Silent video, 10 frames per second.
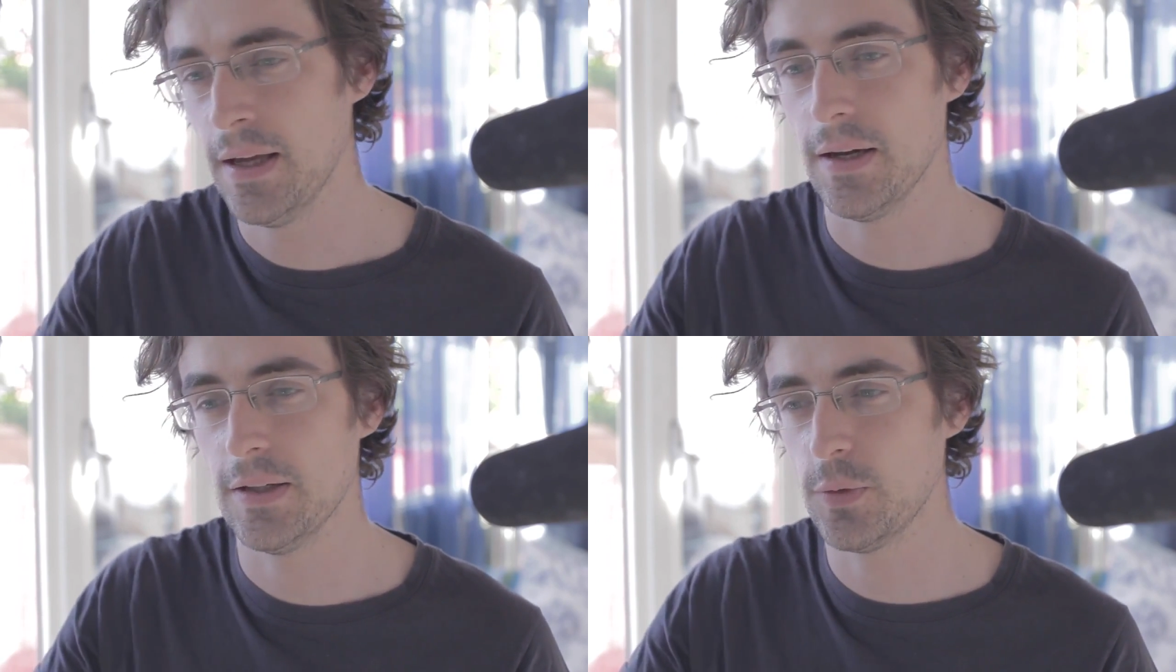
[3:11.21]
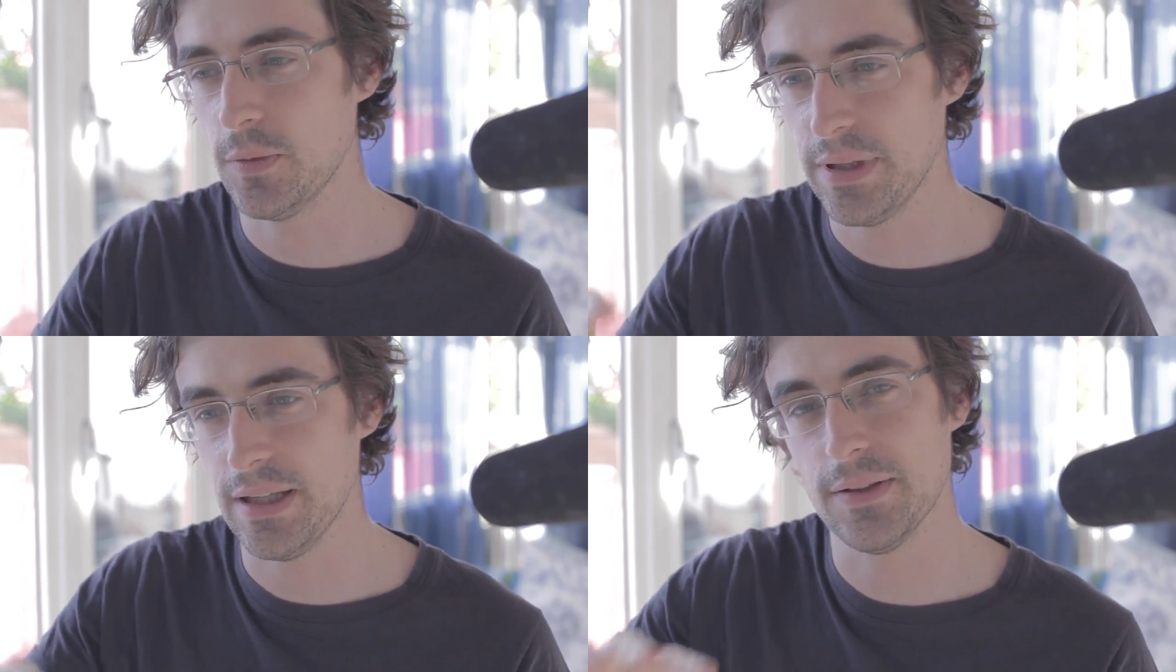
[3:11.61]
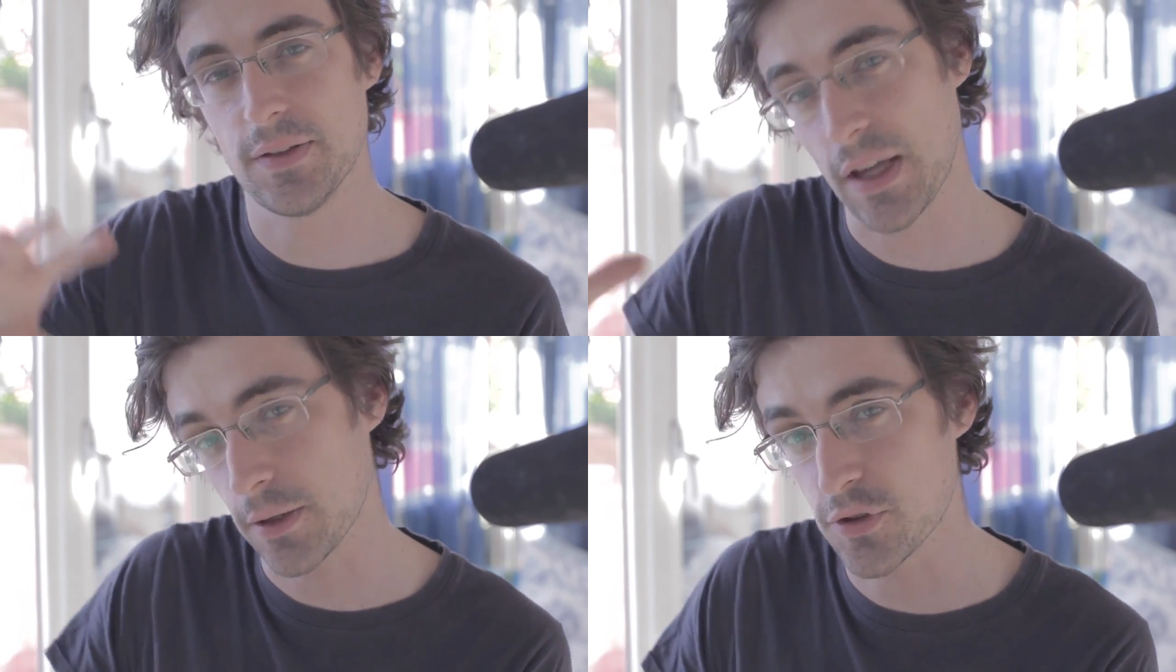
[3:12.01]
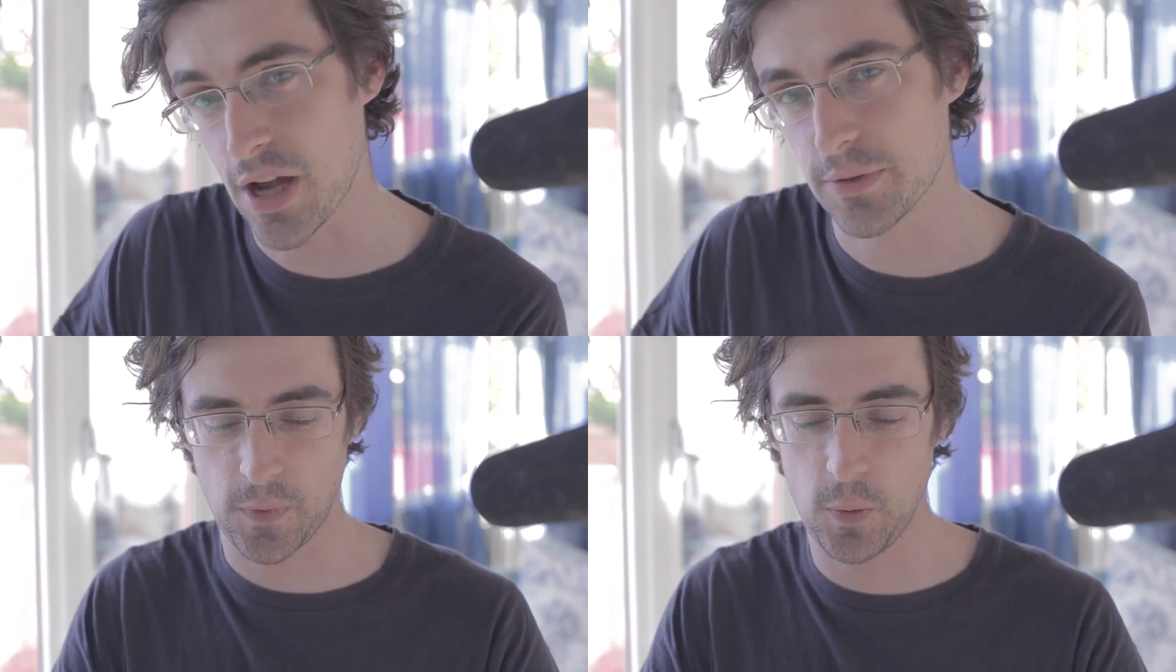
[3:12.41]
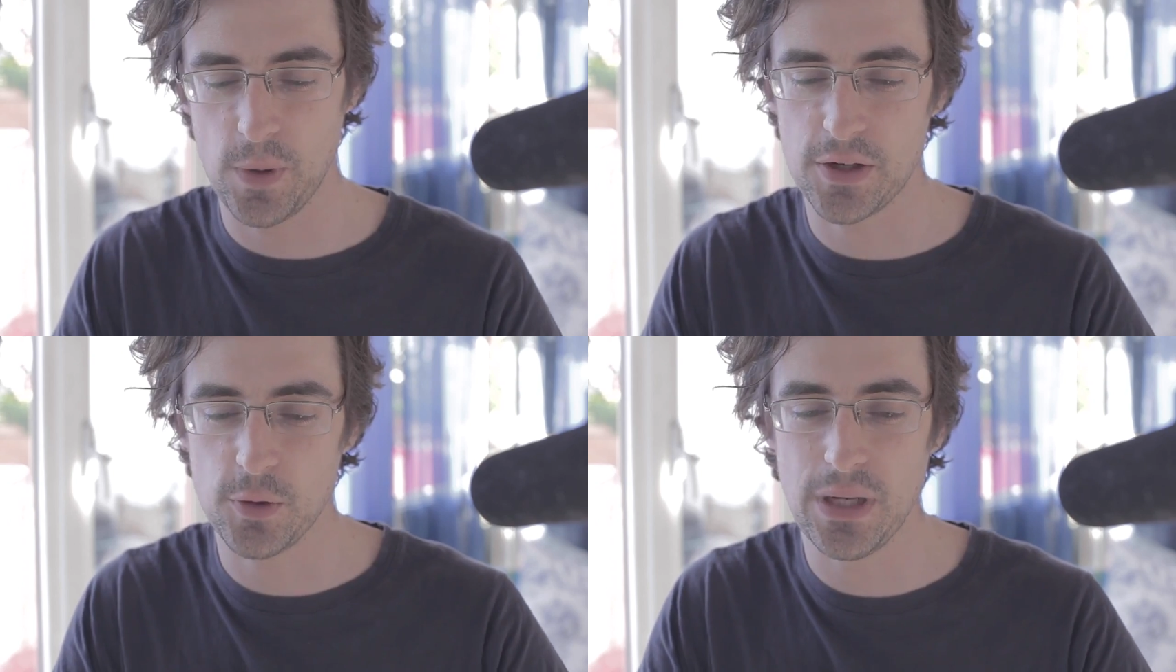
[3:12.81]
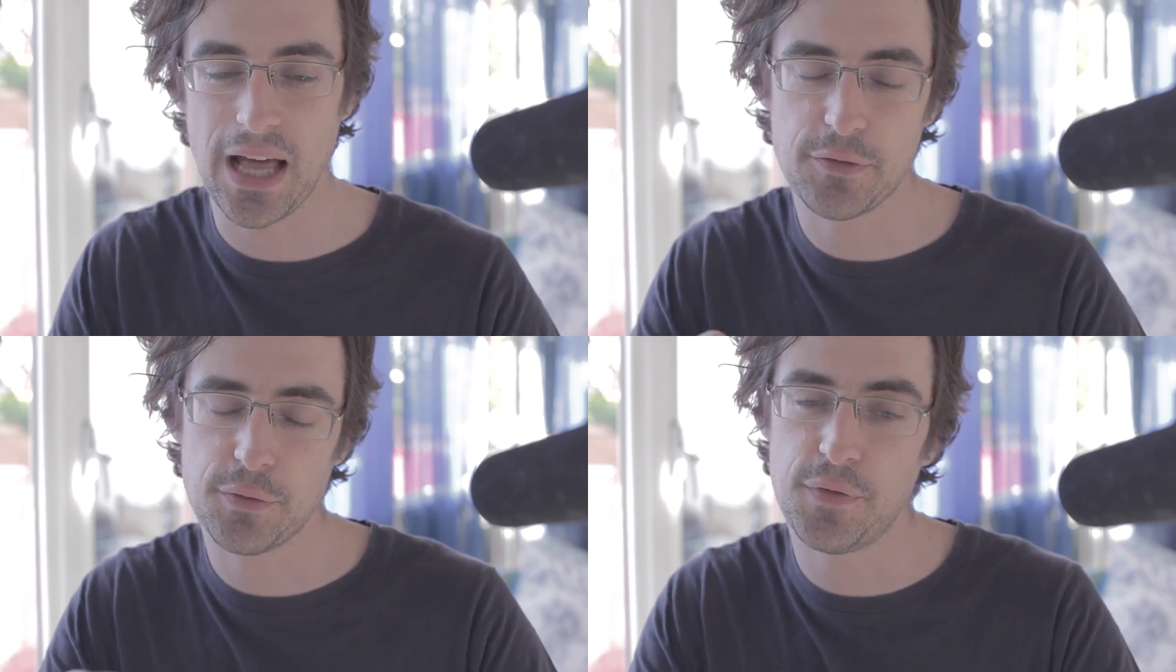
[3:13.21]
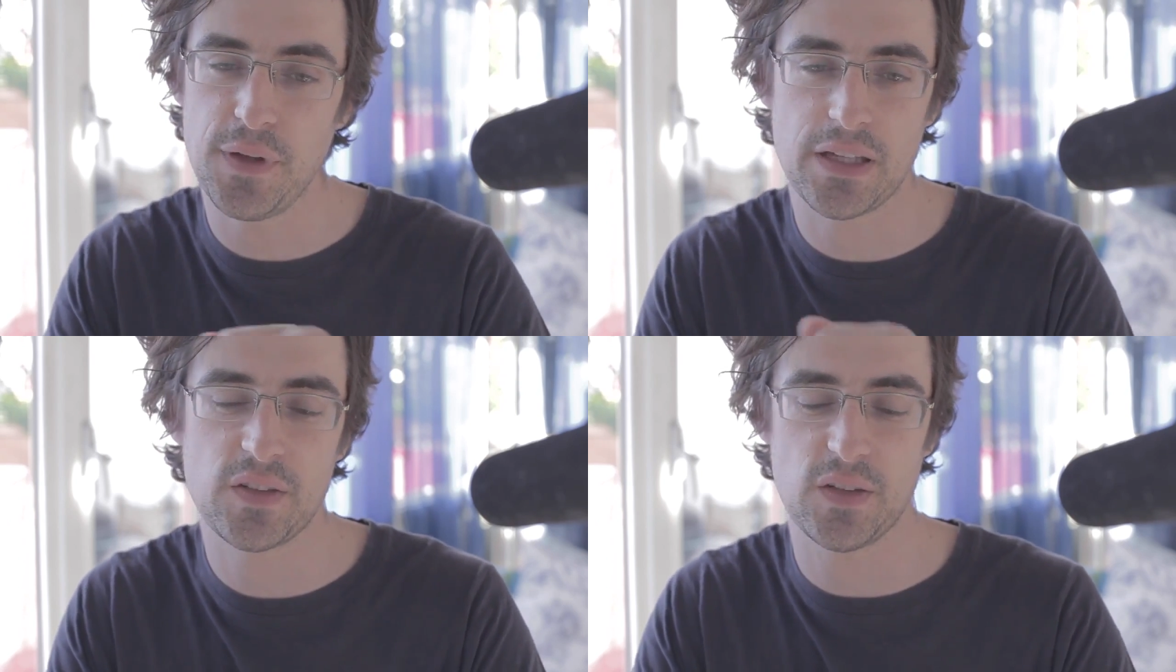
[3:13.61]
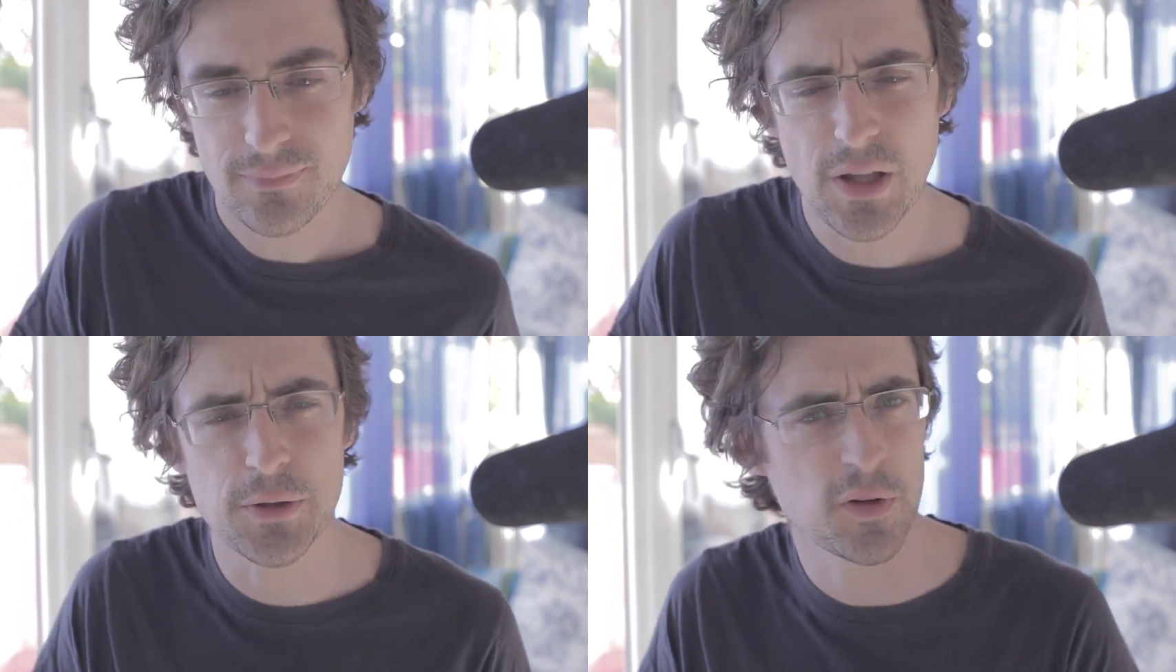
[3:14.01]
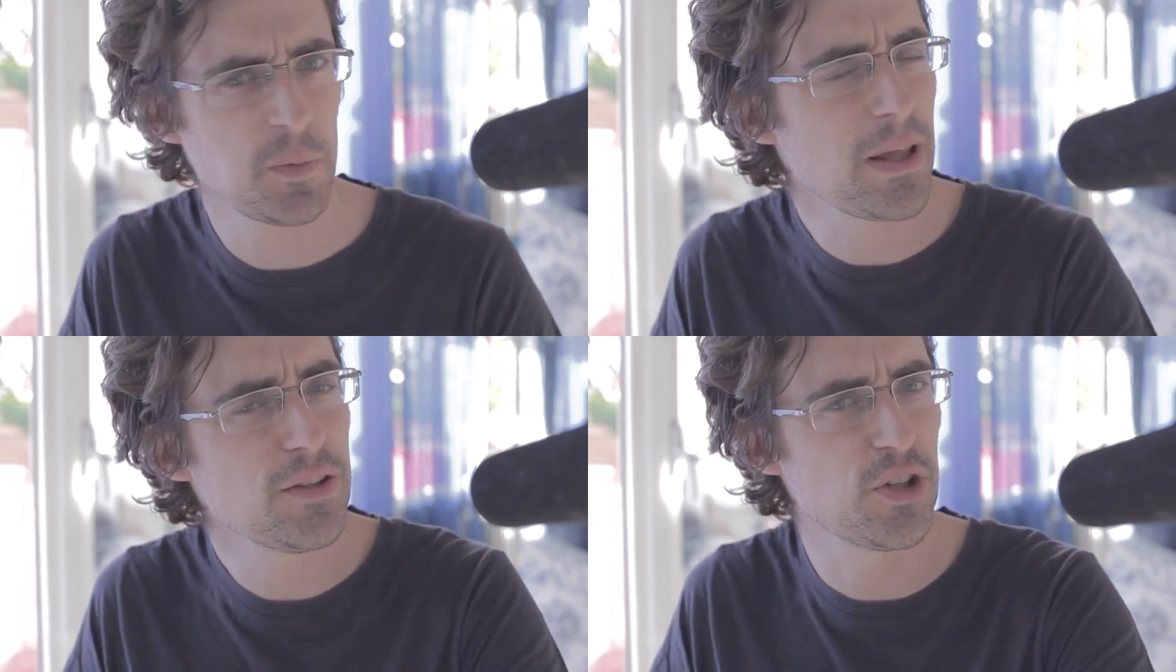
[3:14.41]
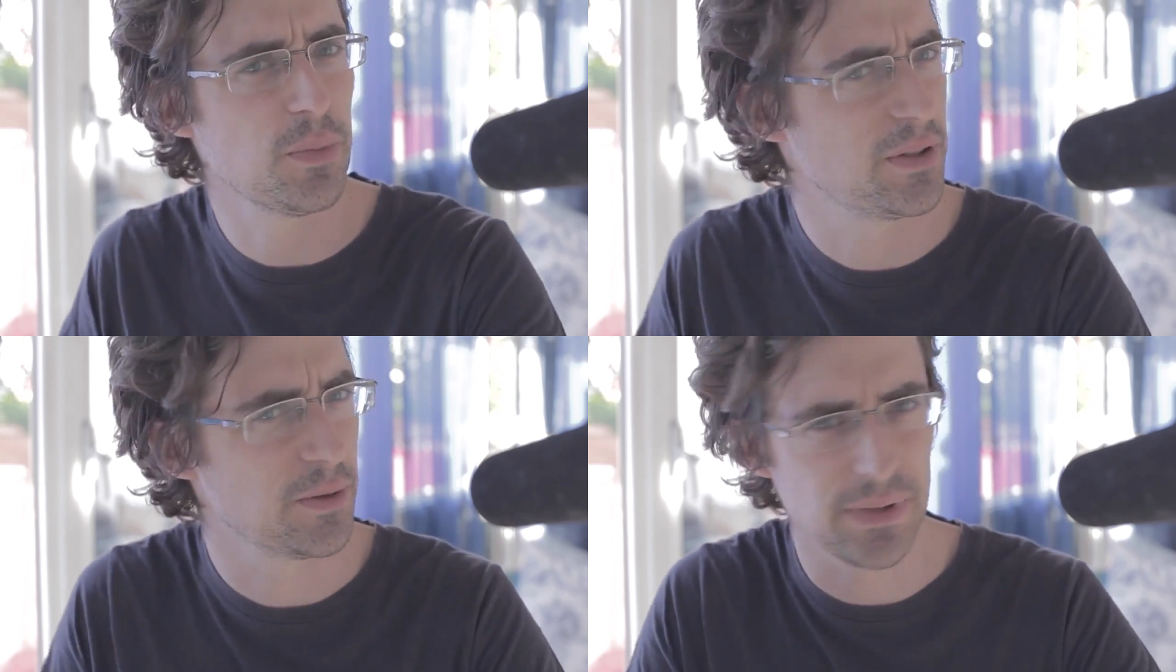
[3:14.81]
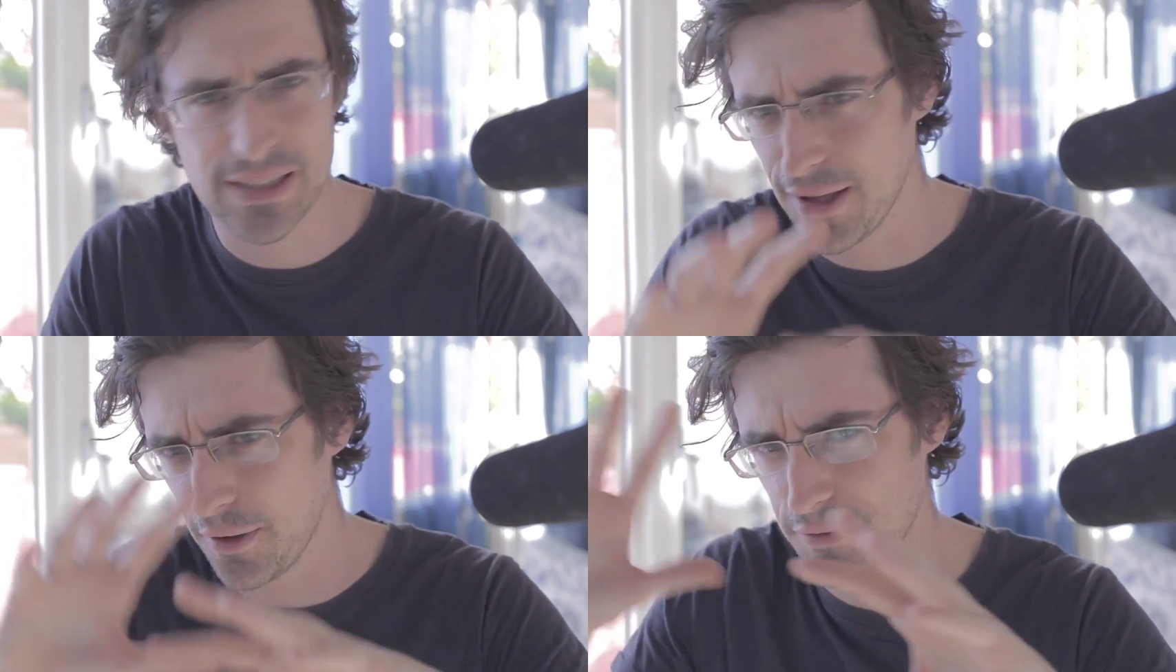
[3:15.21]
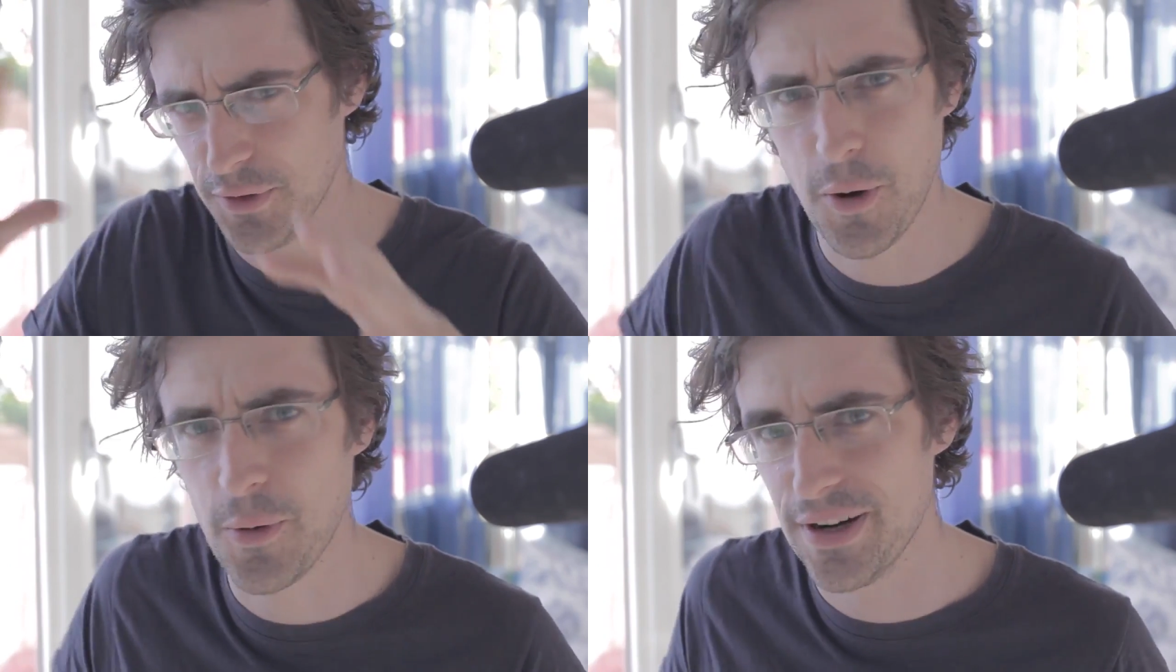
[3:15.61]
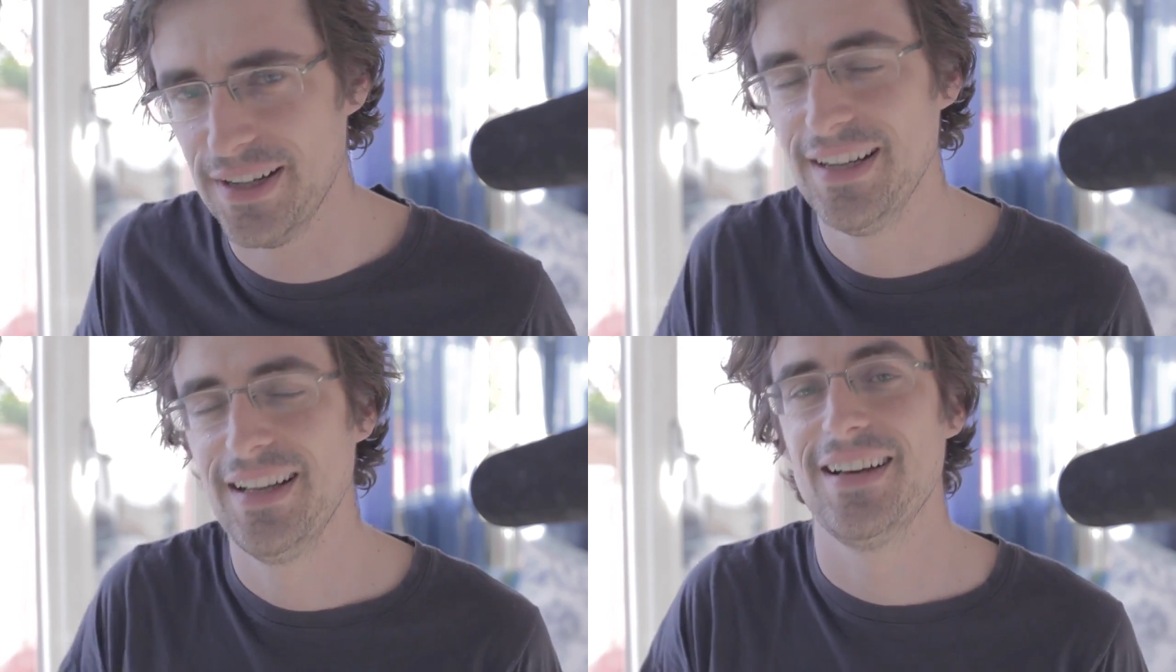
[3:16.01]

It will be in the second chapter, where you will have to fix your spaceship in the middle of nowhere